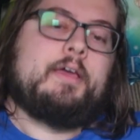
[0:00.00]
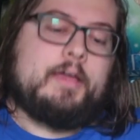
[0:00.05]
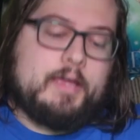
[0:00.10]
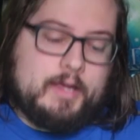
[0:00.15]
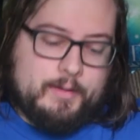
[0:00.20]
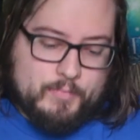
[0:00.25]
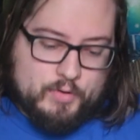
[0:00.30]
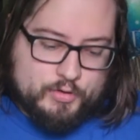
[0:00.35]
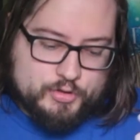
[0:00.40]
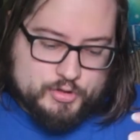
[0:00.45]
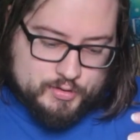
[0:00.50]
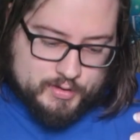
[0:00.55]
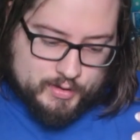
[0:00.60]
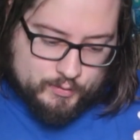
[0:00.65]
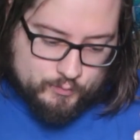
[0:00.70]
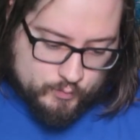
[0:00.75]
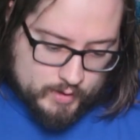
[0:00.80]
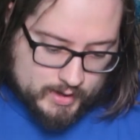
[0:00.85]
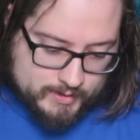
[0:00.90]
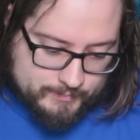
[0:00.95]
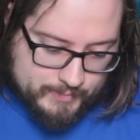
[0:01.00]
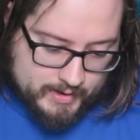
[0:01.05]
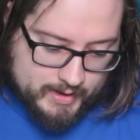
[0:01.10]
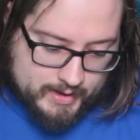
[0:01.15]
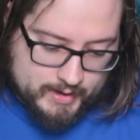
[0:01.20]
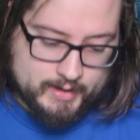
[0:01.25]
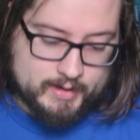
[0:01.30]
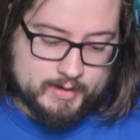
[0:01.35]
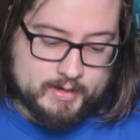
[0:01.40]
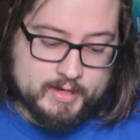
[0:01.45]
emotionally wrecked
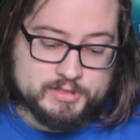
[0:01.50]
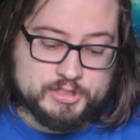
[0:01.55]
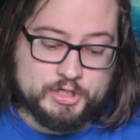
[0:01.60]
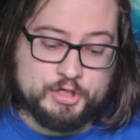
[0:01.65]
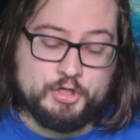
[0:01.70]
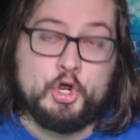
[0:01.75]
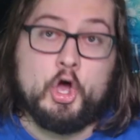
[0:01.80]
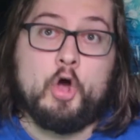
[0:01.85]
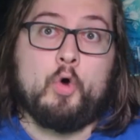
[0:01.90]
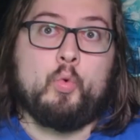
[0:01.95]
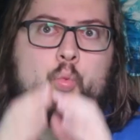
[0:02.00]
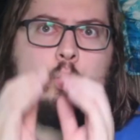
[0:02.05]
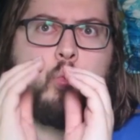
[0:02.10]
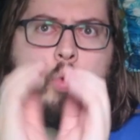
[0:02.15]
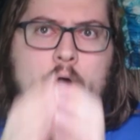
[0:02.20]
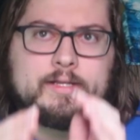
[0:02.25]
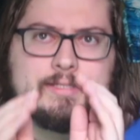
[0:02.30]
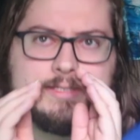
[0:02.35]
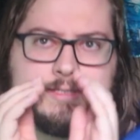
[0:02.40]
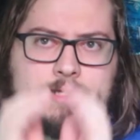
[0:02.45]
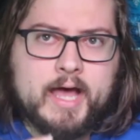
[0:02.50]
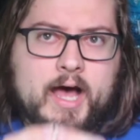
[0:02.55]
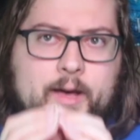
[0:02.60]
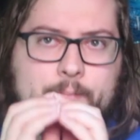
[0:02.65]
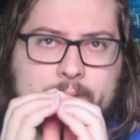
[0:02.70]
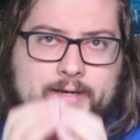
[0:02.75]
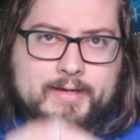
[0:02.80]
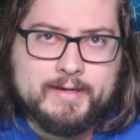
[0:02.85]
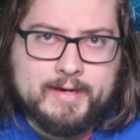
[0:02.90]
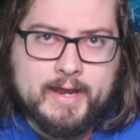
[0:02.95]
by because you know what's
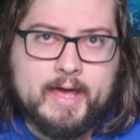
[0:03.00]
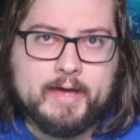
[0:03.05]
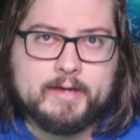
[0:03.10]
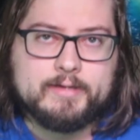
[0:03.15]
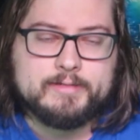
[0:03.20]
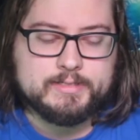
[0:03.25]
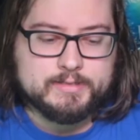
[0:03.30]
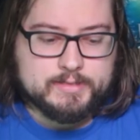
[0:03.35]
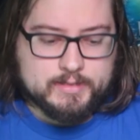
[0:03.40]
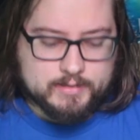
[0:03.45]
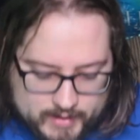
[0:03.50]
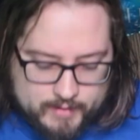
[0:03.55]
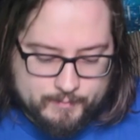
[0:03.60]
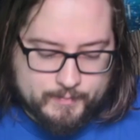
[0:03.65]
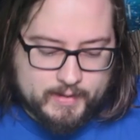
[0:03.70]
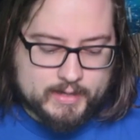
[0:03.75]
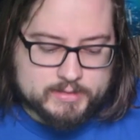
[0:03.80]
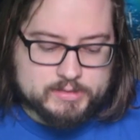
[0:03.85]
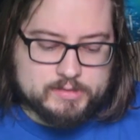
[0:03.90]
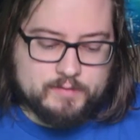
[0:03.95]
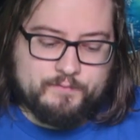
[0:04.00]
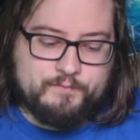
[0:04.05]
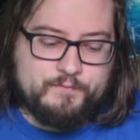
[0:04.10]
coming next. But it makes you